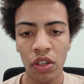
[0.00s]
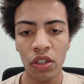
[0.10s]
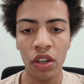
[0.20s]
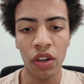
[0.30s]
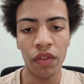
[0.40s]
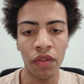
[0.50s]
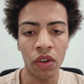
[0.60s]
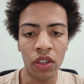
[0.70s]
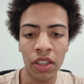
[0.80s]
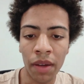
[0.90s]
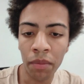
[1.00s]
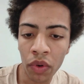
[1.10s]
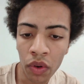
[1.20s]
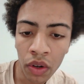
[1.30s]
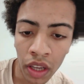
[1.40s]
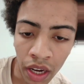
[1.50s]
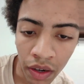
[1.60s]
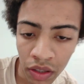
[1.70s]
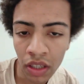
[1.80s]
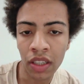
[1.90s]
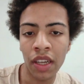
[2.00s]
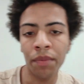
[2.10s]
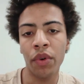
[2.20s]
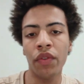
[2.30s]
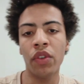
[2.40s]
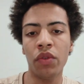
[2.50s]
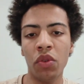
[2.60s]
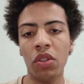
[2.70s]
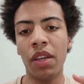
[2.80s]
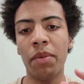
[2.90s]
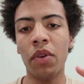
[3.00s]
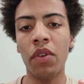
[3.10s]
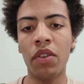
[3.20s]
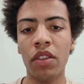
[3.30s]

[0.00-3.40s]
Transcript: So for example, here is an example of a truth table.